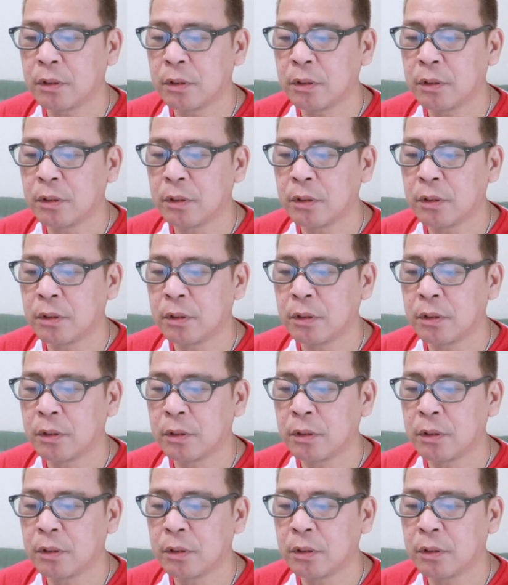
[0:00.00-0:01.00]
Polish
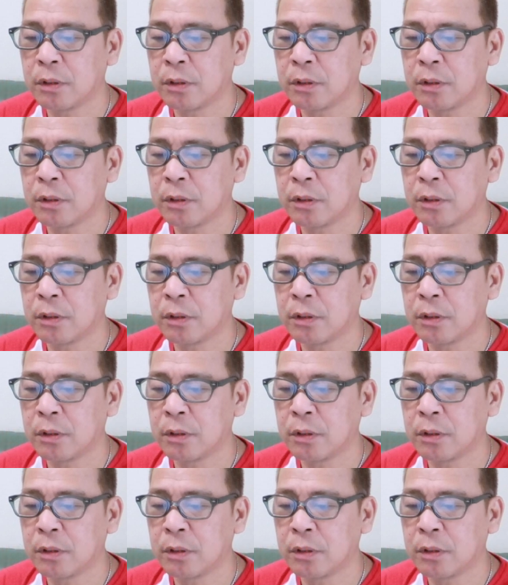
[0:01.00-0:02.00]
pronunciation
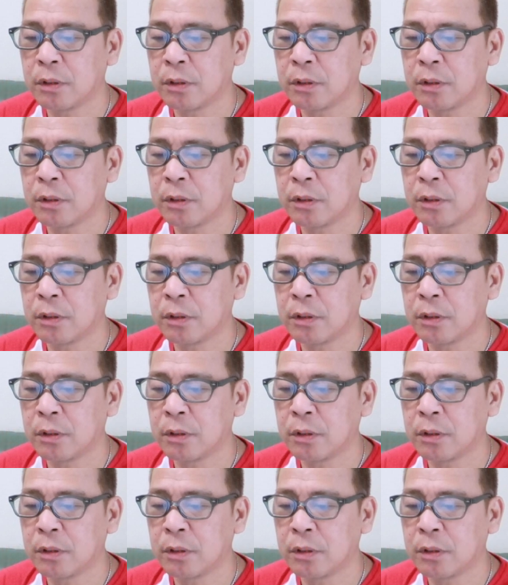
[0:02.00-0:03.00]
is
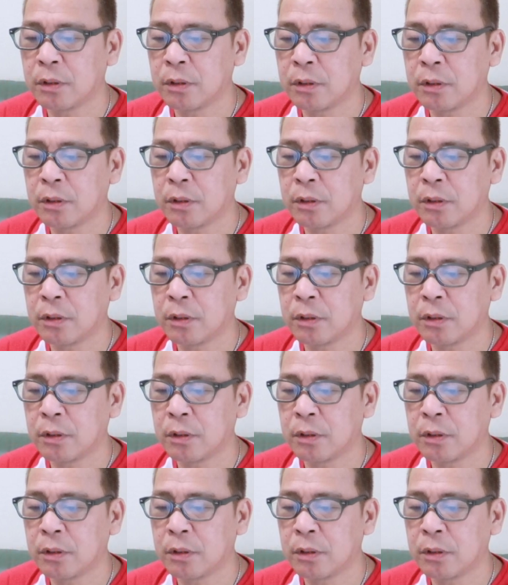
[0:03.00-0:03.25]
Warszawa.